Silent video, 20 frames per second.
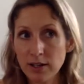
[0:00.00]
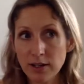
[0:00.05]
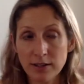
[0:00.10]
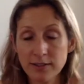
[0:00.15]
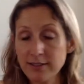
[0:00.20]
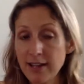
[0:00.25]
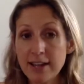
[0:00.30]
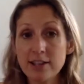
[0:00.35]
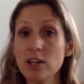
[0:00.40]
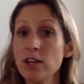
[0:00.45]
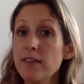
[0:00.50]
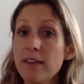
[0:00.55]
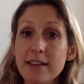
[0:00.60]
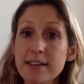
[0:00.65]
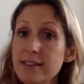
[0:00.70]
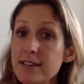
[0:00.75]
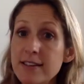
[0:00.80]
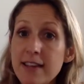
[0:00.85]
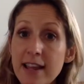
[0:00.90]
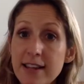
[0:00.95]
session,
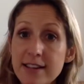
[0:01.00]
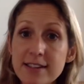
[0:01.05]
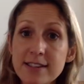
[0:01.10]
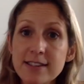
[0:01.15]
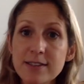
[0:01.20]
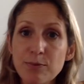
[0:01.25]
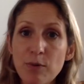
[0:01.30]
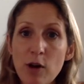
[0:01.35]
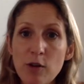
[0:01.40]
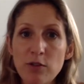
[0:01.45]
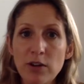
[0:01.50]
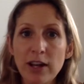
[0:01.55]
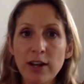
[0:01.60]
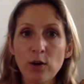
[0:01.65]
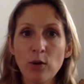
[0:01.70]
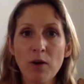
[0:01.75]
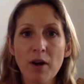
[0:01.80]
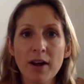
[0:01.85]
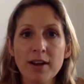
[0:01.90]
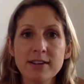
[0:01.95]
that's perfectly
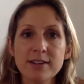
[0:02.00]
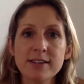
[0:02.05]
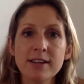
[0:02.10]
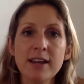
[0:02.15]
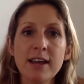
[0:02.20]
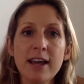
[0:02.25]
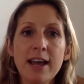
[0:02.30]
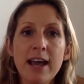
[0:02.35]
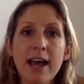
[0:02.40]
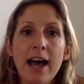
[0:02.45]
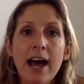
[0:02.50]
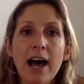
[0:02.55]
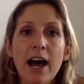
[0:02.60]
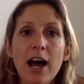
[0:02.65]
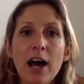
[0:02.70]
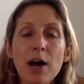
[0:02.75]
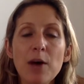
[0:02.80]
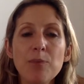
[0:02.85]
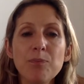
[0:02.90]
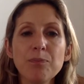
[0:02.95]
all
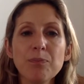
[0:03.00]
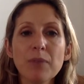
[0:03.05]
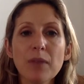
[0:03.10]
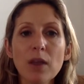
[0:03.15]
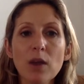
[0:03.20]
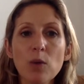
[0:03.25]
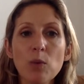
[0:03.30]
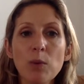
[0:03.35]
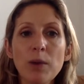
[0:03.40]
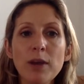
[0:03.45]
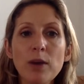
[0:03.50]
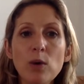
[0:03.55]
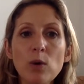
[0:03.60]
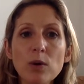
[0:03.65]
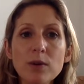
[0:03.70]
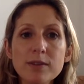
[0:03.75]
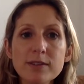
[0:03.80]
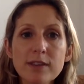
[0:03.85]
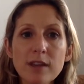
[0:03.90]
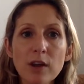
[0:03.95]
right. We
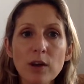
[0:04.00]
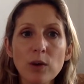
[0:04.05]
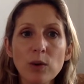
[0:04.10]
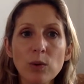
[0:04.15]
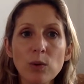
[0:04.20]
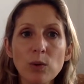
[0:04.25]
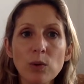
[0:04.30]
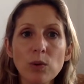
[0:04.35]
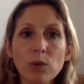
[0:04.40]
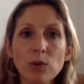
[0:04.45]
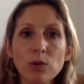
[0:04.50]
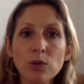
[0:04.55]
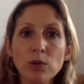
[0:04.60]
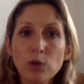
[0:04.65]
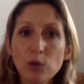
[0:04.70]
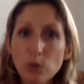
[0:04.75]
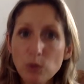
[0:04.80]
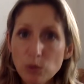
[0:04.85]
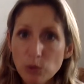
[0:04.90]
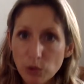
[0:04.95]
also
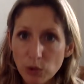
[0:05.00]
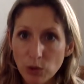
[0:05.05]
do